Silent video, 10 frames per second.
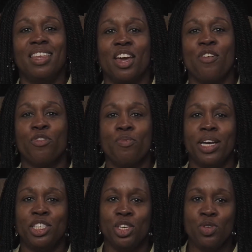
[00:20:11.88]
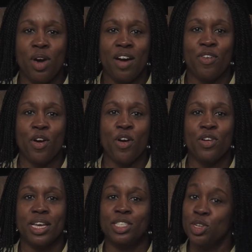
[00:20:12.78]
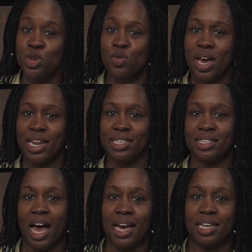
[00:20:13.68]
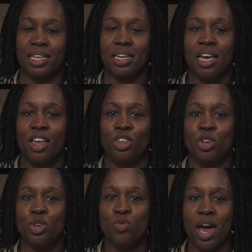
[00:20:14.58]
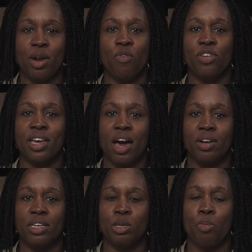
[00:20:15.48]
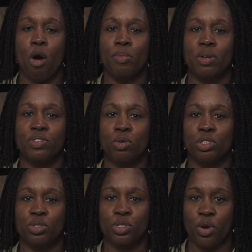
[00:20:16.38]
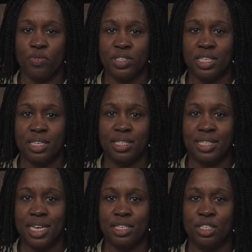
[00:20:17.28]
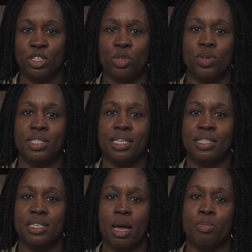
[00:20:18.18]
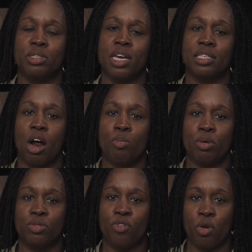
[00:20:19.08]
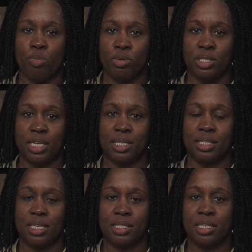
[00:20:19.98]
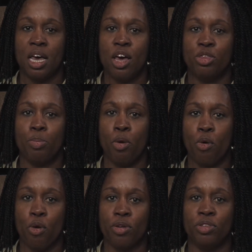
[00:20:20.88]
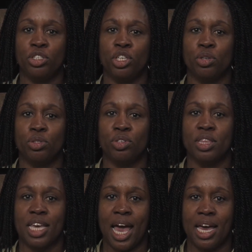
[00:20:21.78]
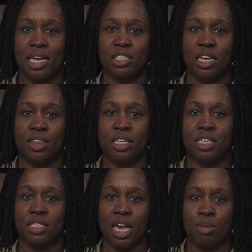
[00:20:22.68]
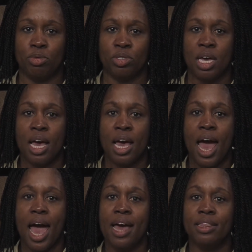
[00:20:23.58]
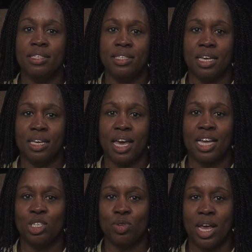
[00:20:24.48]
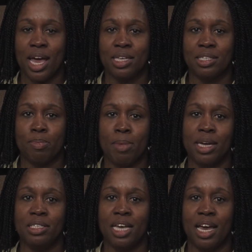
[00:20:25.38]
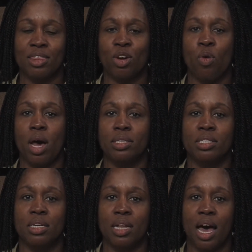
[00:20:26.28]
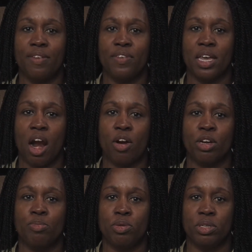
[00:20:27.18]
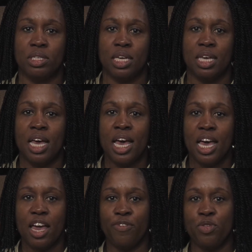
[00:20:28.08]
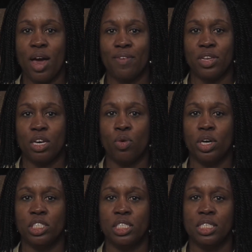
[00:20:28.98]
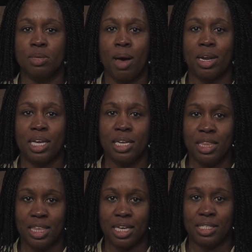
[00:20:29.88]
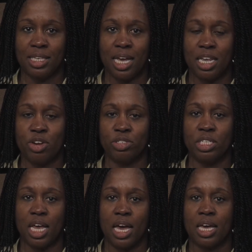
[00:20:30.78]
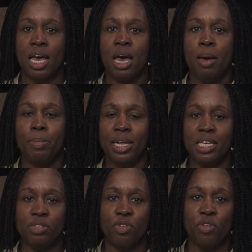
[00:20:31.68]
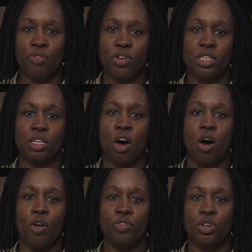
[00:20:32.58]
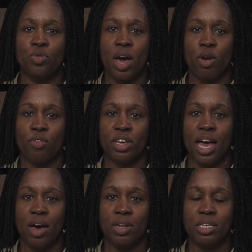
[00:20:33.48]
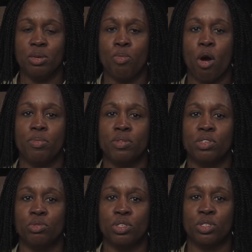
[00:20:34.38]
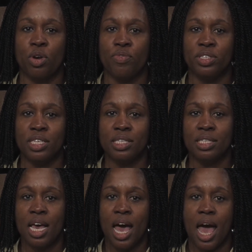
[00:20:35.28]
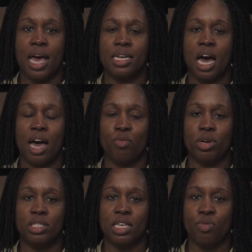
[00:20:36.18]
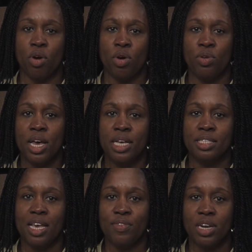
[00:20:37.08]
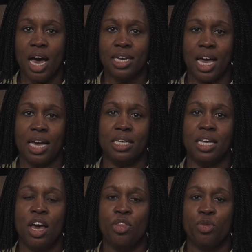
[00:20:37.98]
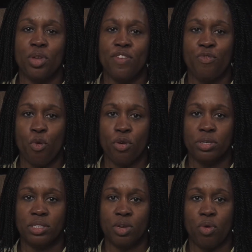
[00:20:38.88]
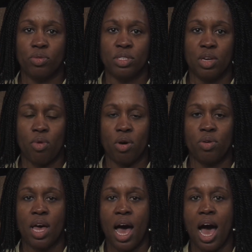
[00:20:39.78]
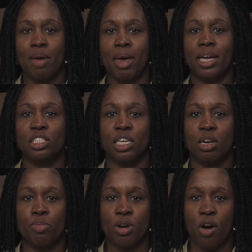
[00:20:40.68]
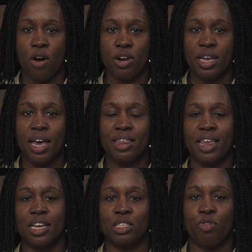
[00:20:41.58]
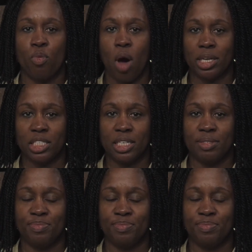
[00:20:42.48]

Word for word: The information you have heard is new and exciting. The New Hanover County Department of Social Services seeks to assist and protect our most vulnerable citizens, the poor, the children, the aged, the disabled, and the sick, and to enhance and maintain the quality of life in our community. If you have any questions about anything said here today, please feel free to call the New Hanover County Department of Social Services at nine one zero, seven nine eight, three four zero zero. I'm Angelina Bernard. Thanks for watching.